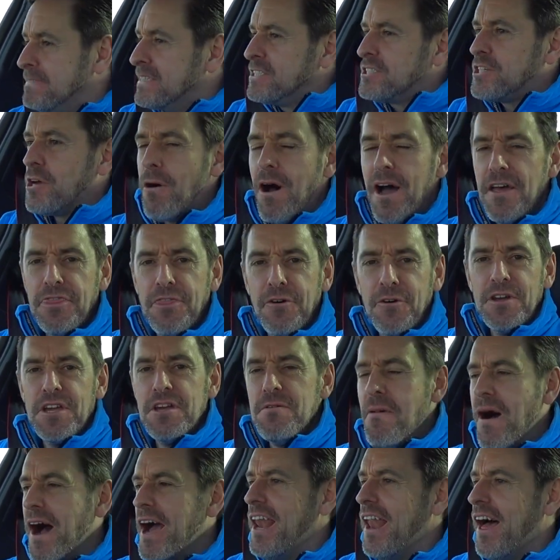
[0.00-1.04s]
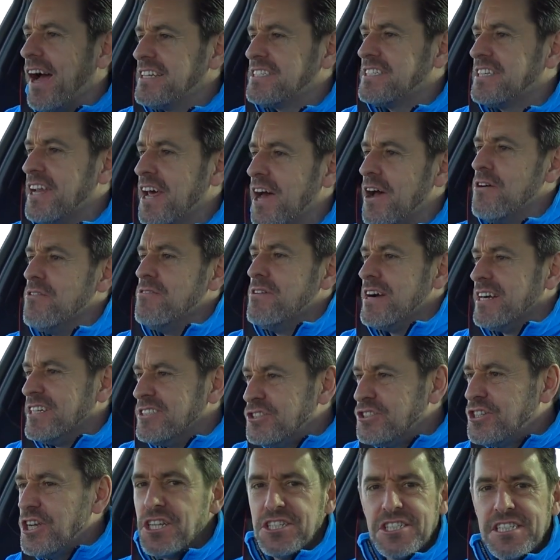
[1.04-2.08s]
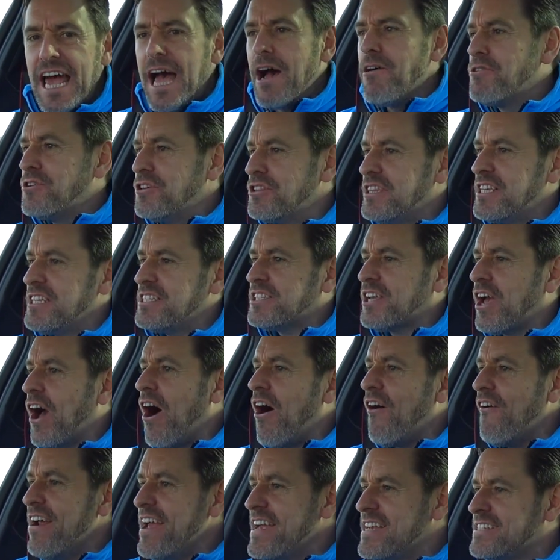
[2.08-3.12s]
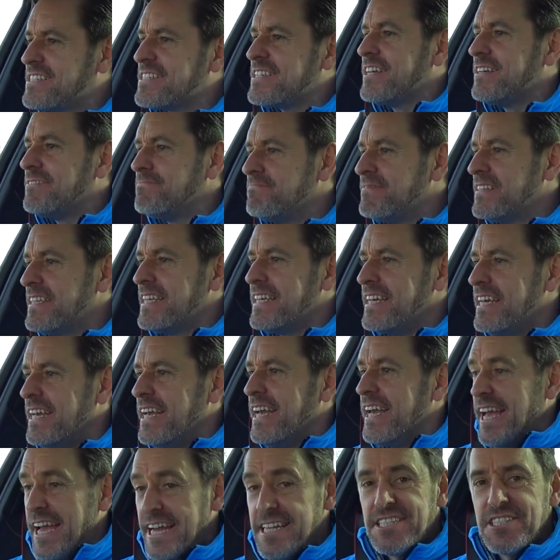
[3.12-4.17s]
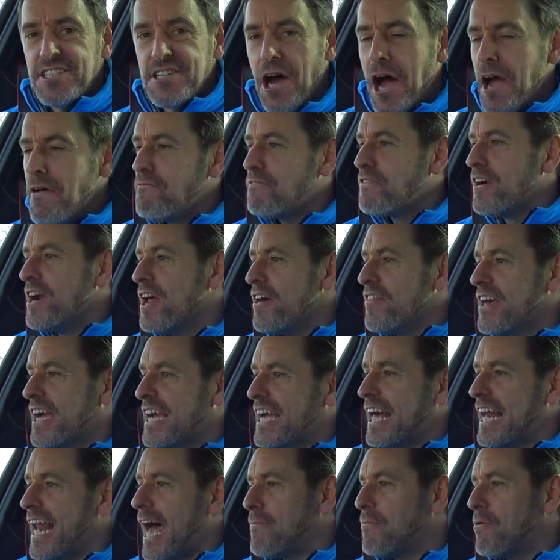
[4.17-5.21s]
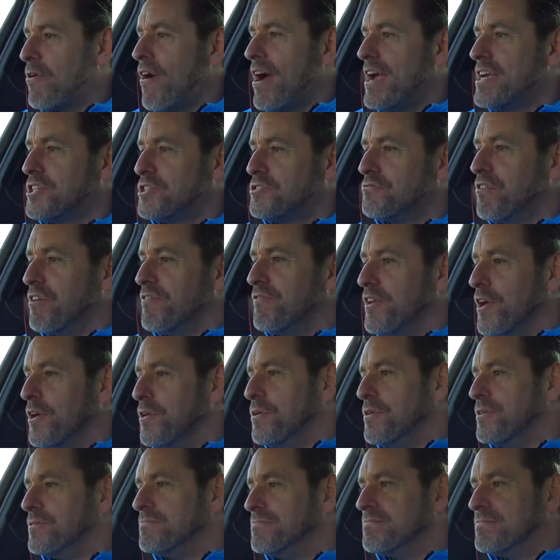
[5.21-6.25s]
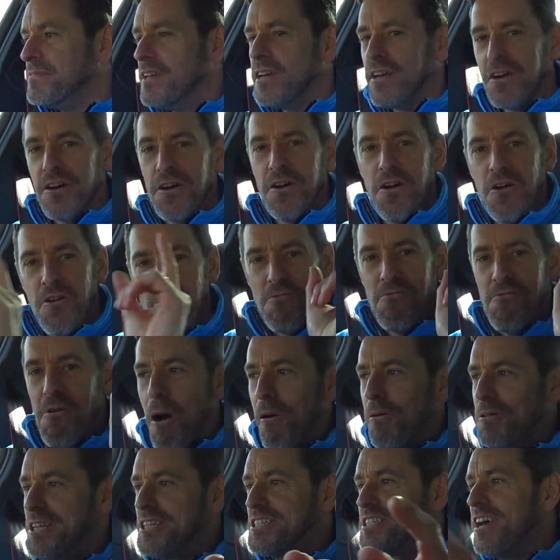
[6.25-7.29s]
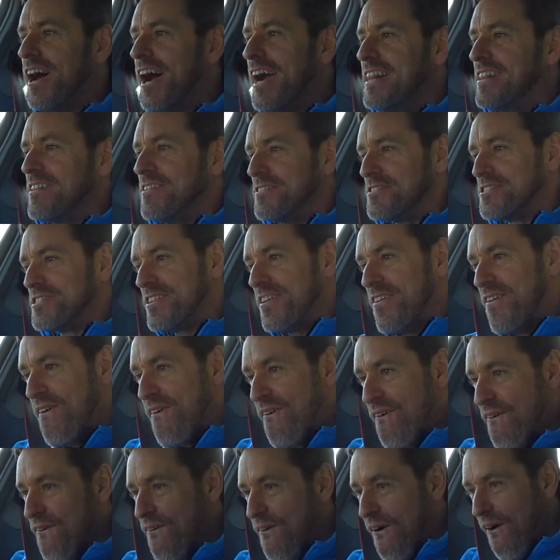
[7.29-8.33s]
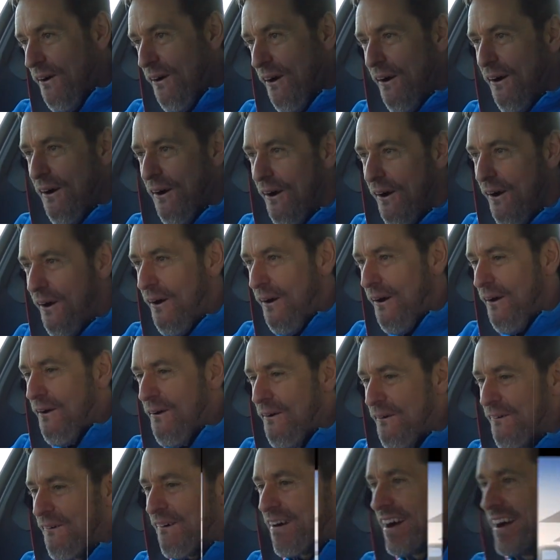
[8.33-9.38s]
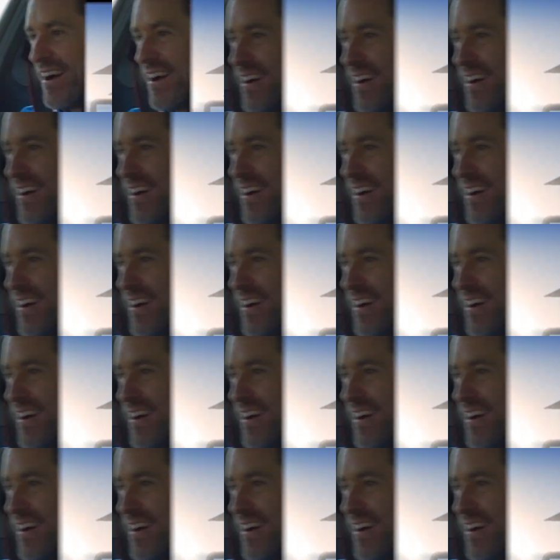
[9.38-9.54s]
so I thought you might like to know just how good this car is. It's time for another collaboration review. Roll the titles. Woo-hoo-hoo!